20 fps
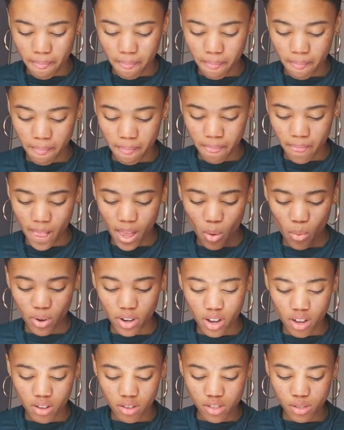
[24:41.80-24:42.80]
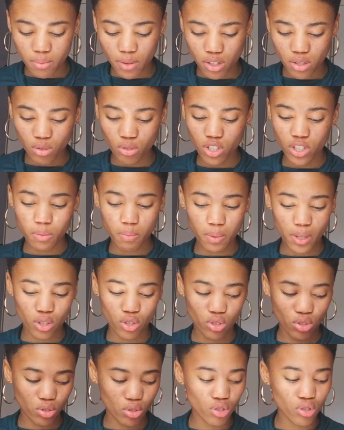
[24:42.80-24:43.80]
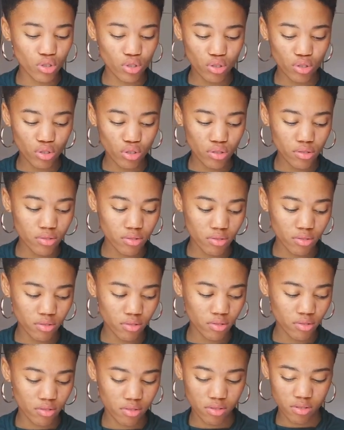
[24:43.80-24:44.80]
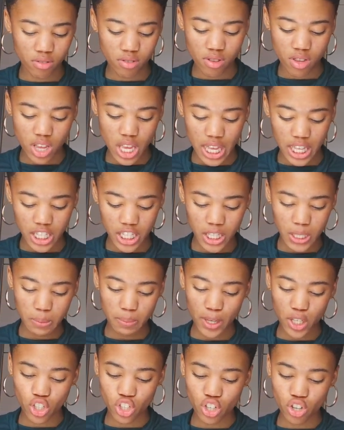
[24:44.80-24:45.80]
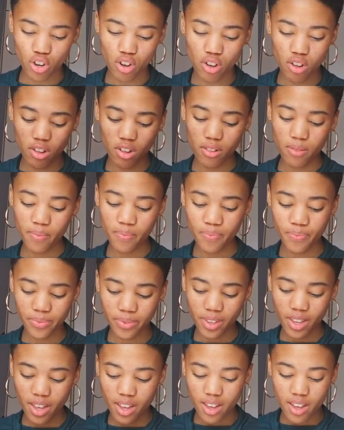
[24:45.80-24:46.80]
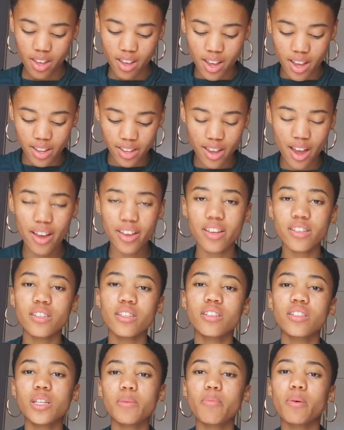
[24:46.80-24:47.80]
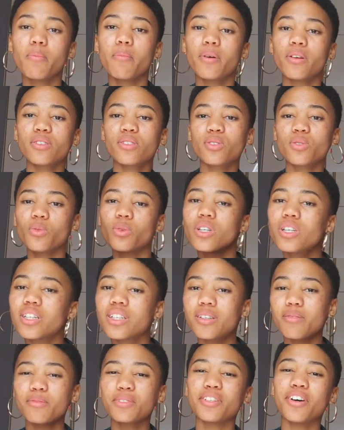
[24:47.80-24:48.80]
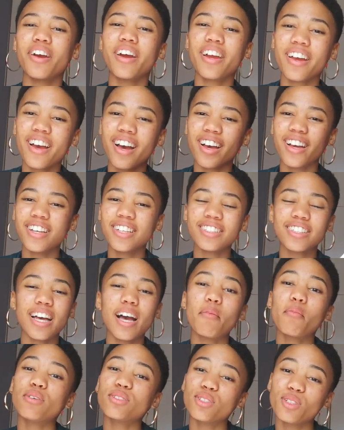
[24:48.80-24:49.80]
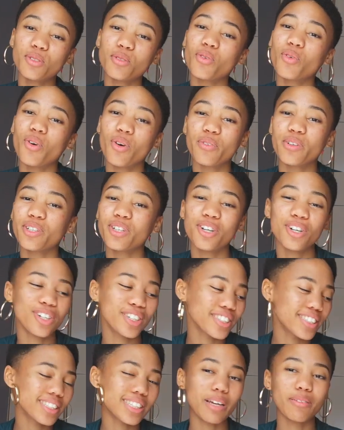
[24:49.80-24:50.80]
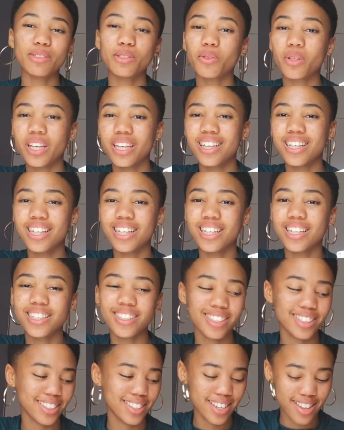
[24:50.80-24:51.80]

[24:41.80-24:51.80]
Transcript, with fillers: Mm, what else makes you special? Special. Ja, I'm sorry guys. I'm a little Afrikaans. I'm still English.